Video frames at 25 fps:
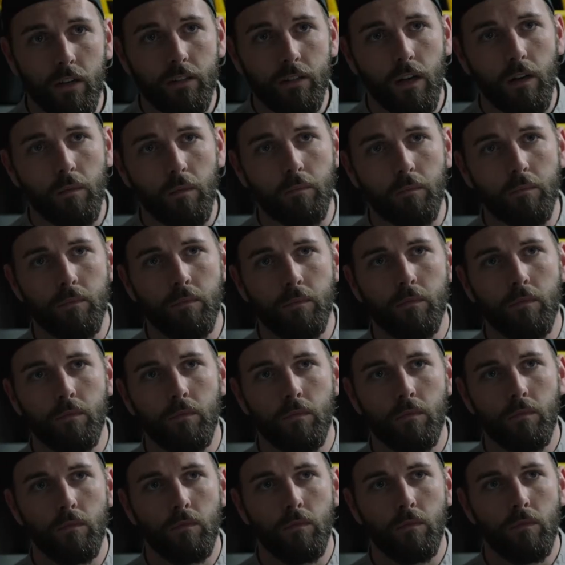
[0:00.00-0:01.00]
fucked up?
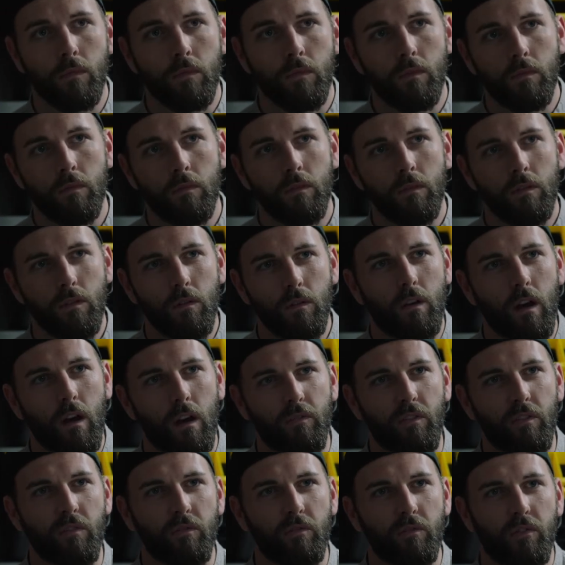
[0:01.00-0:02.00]
You
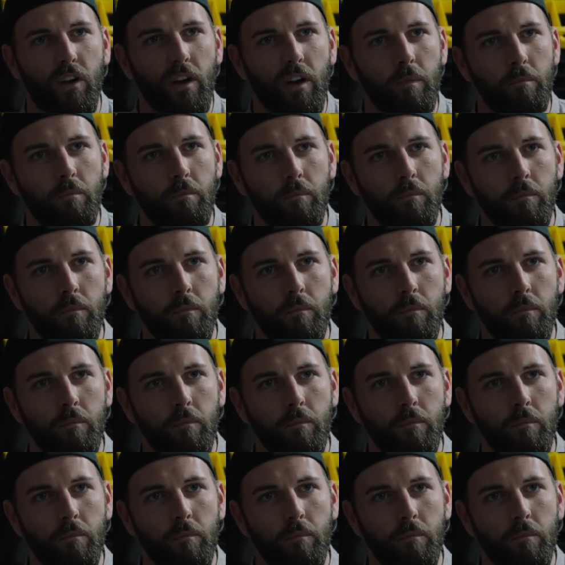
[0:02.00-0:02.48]
cover him for him.